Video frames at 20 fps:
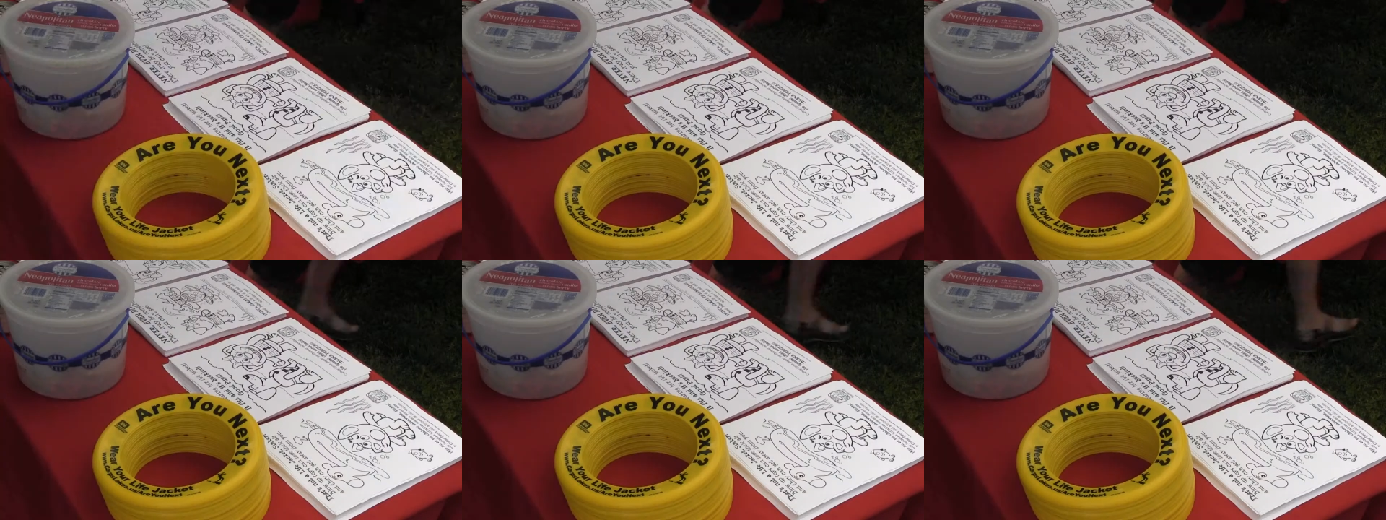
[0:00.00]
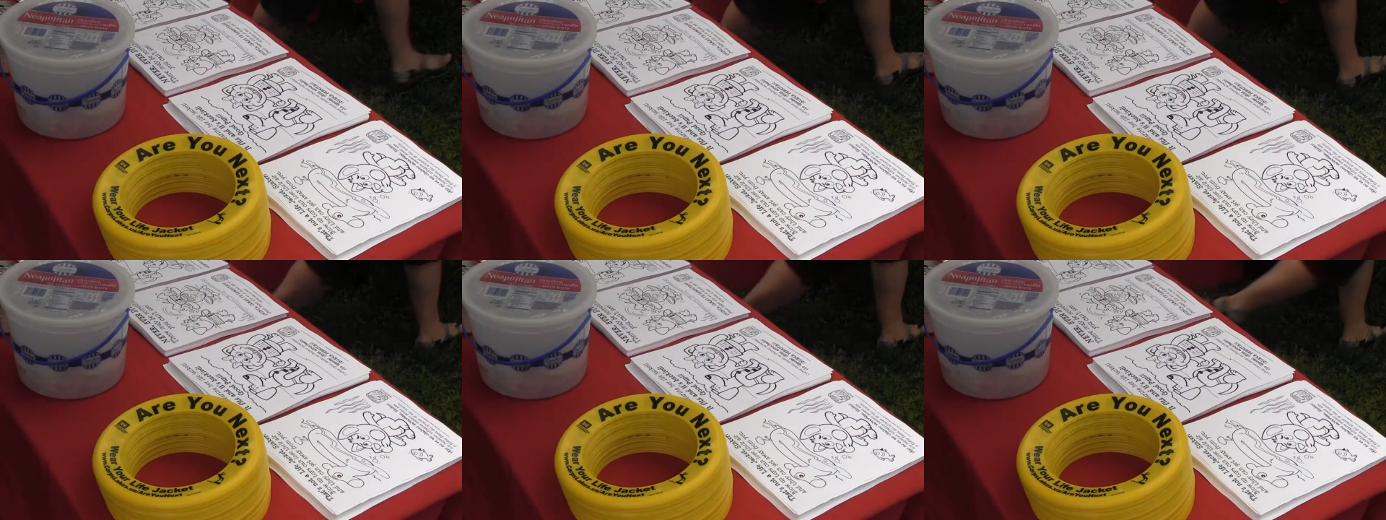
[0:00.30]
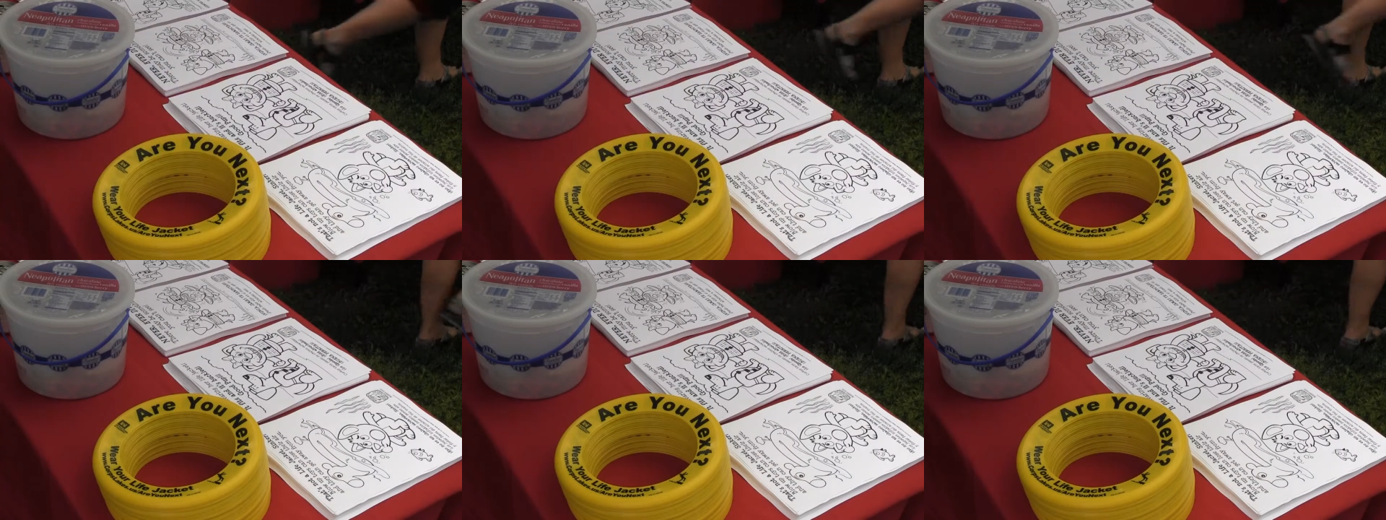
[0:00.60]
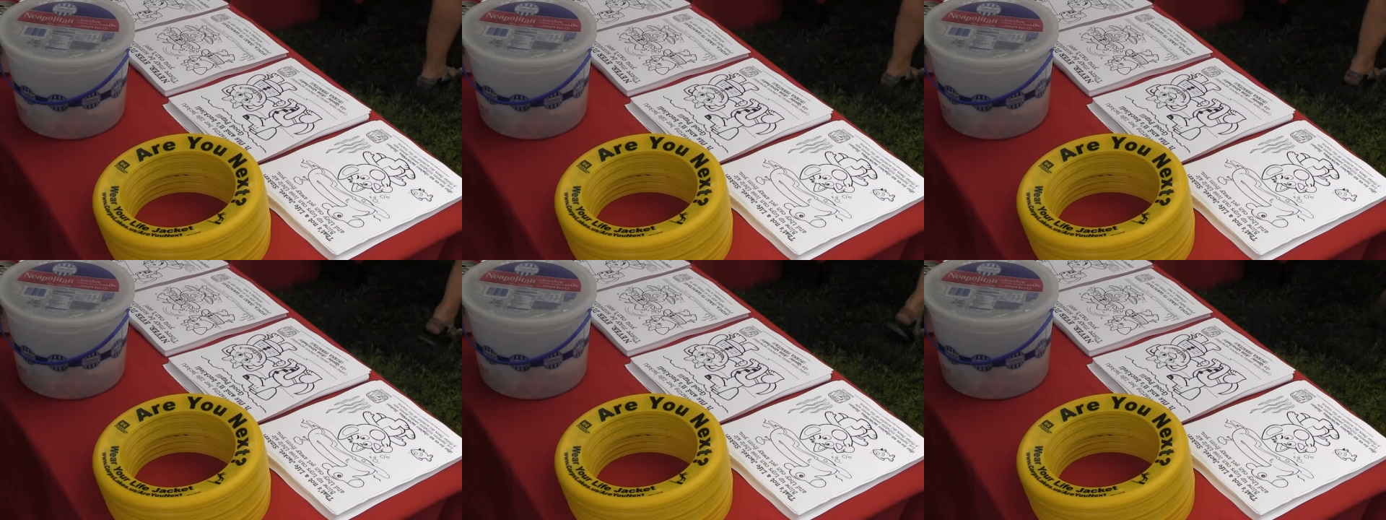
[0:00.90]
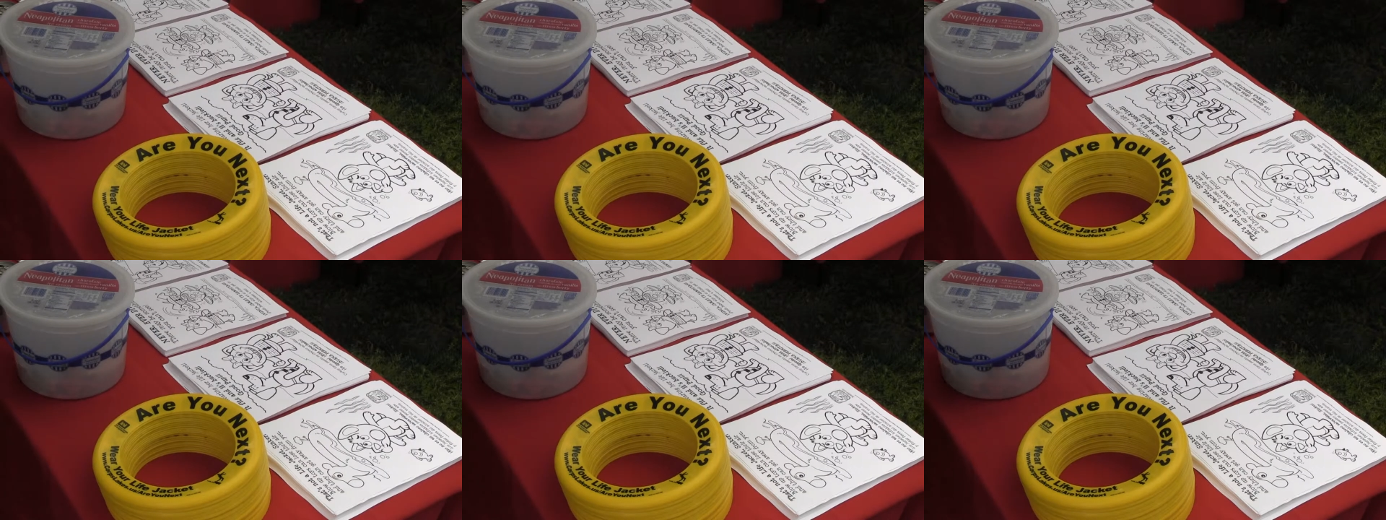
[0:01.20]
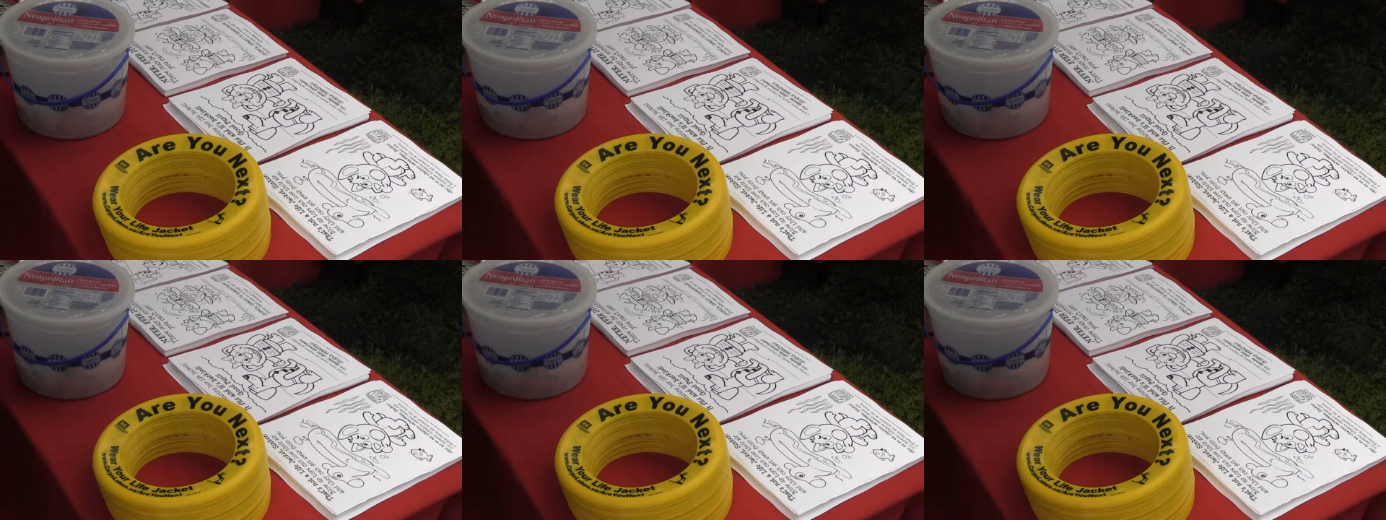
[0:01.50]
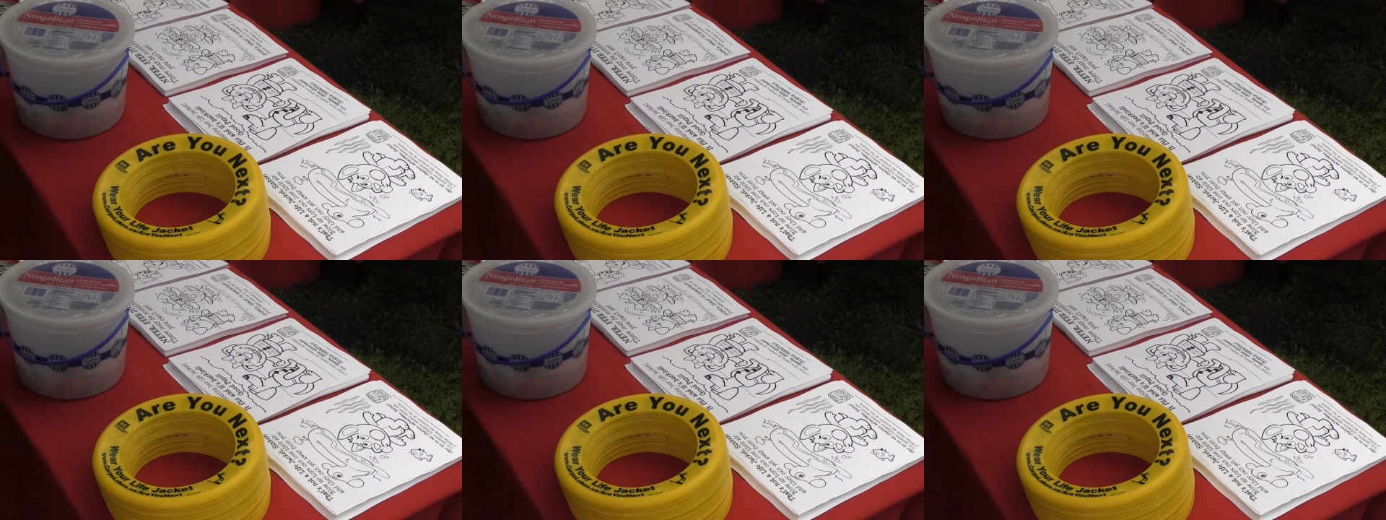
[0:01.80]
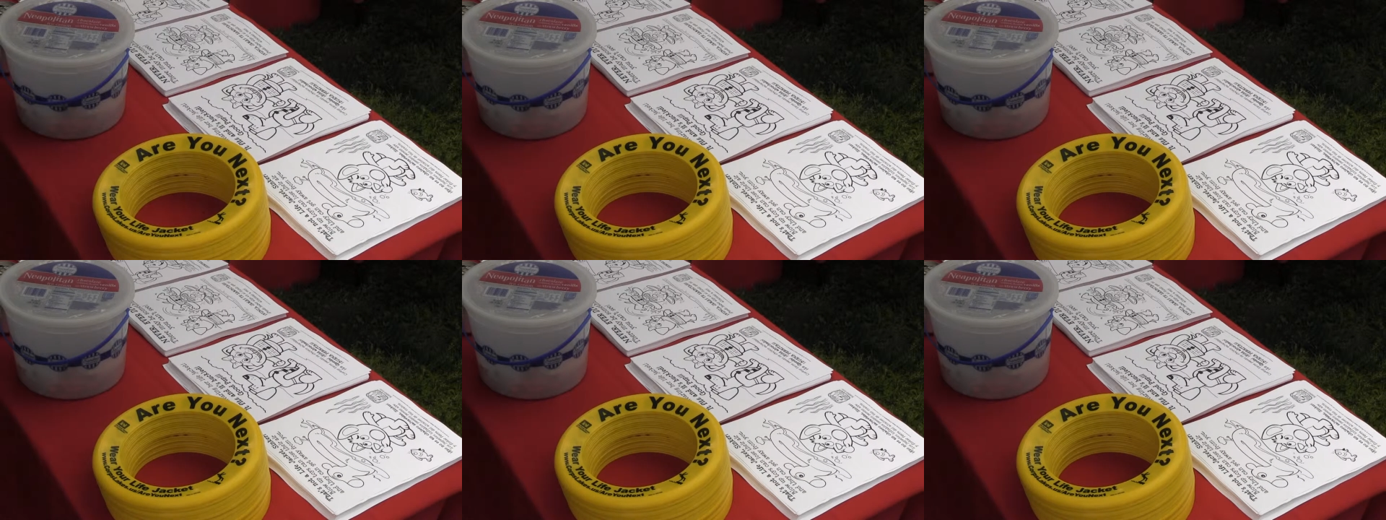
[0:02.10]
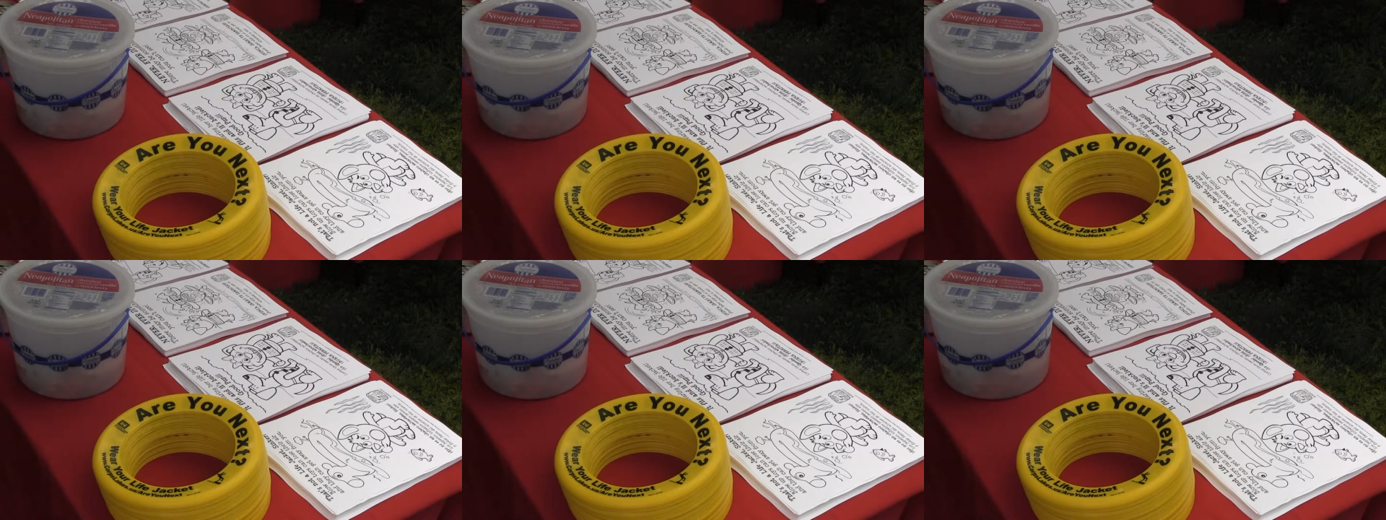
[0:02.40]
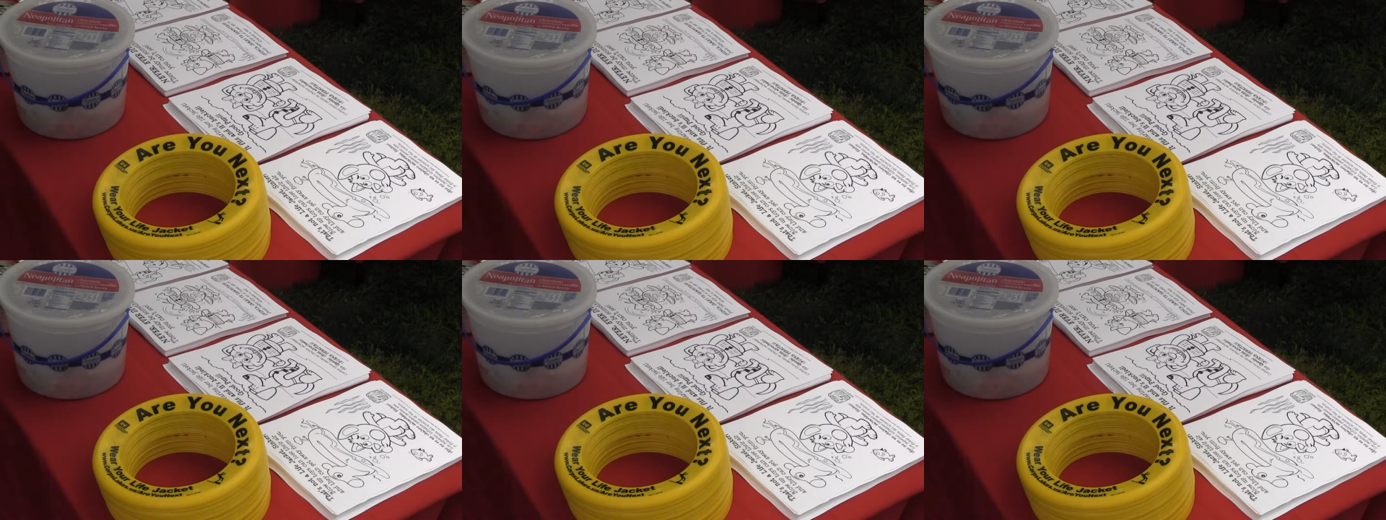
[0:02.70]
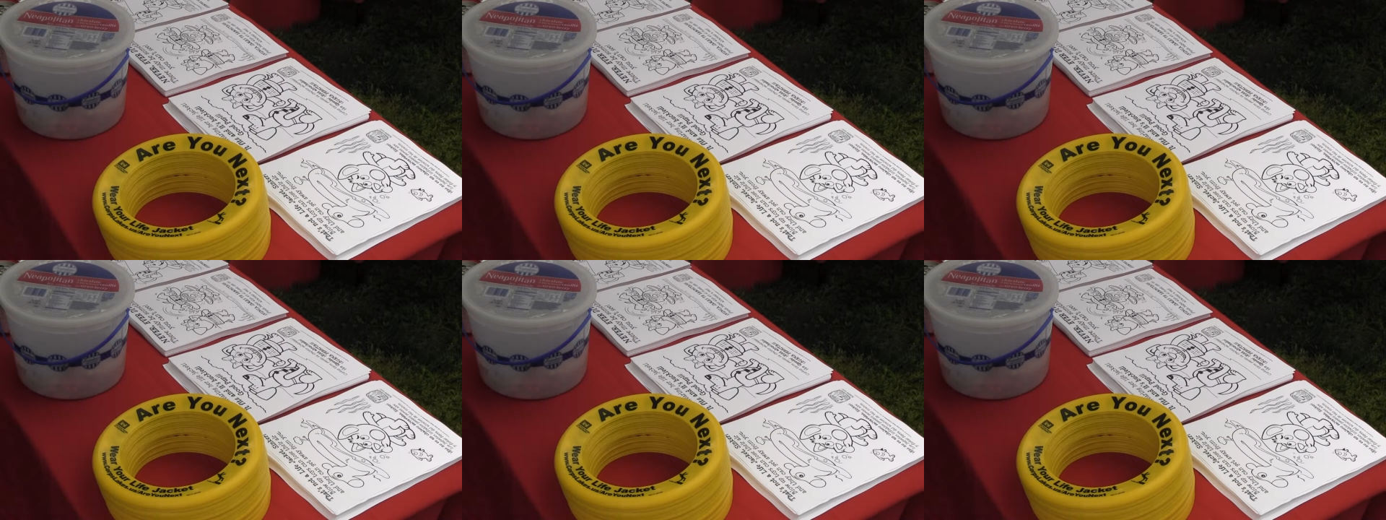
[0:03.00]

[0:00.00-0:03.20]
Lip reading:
No face is visible, so there are no lips to read.